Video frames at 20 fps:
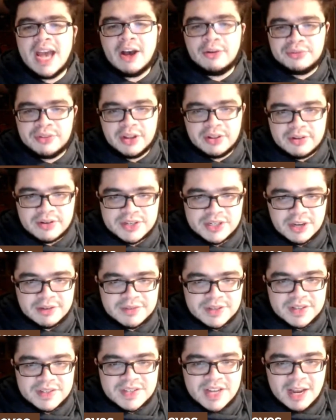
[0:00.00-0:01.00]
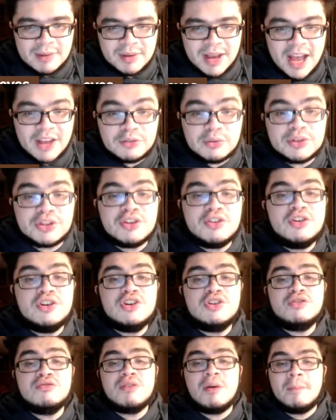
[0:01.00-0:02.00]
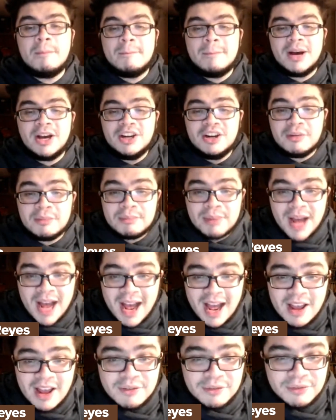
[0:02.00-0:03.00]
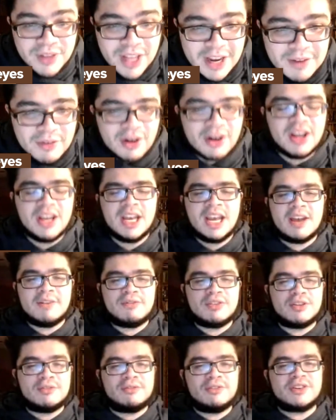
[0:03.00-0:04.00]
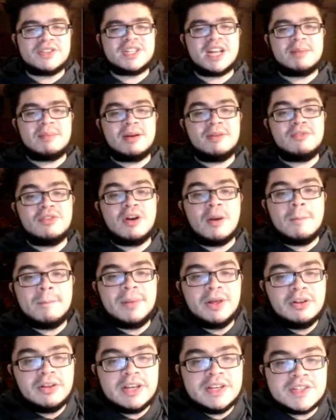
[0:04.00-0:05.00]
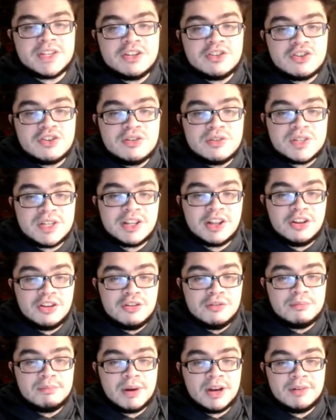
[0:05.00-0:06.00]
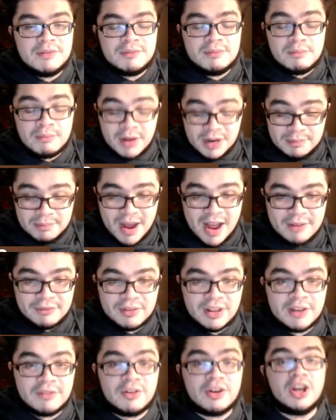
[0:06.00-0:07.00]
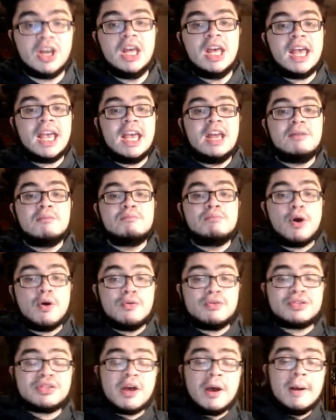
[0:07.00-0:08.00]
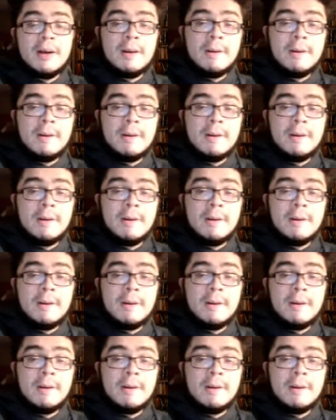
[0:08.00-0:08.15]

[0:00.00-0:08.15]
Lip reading: outdone themselves this time, guys, with their new Mud Pie flavor. And for the first time ever, Built is introducing the new Mud Pie flavor in both